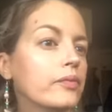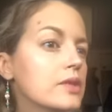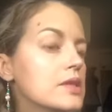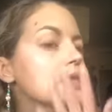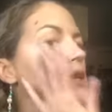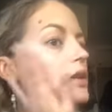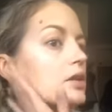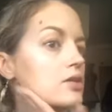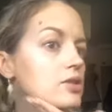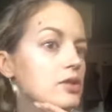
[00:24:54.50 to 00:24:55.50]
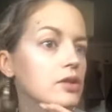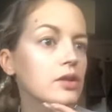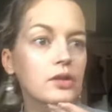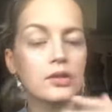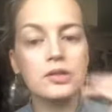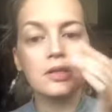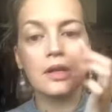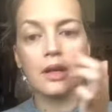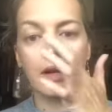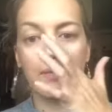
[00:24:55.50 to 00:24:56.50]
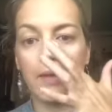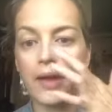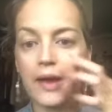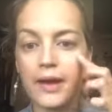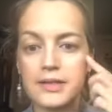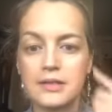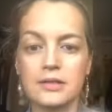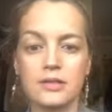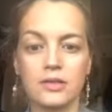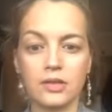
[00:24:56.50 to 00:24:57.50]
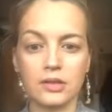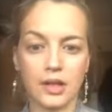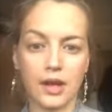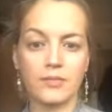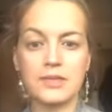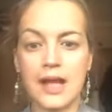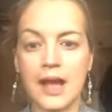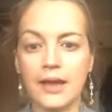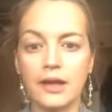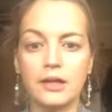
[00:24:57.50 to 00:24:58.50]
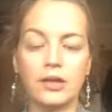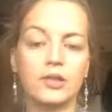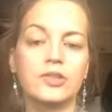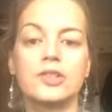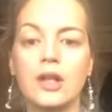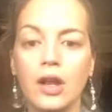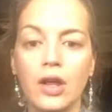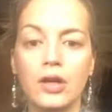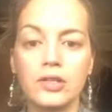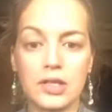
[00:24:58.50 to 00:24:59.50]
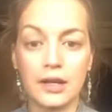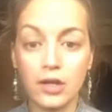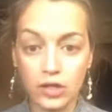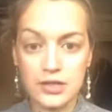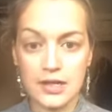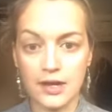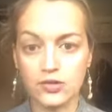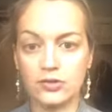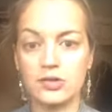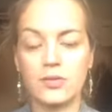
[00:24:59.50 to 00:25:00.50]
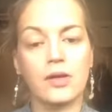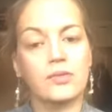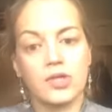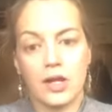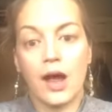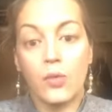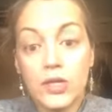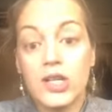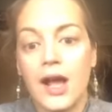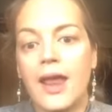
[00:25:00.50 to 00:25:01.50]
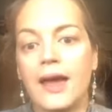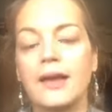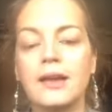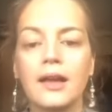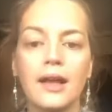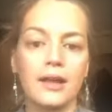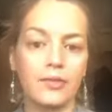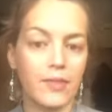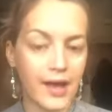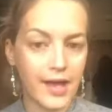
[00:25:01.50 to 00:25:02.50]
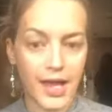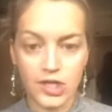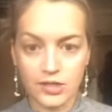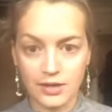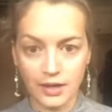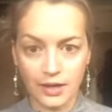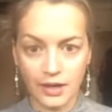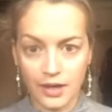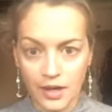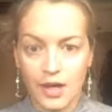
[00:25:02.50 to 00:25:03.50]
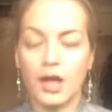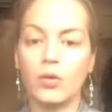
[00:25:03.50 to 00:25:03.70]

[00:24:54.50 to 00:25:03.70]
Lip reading: skin looks good, my eyes doesn't look like I'm tired or I did a lot, and it looks natural as well, which I like, and at my age I think it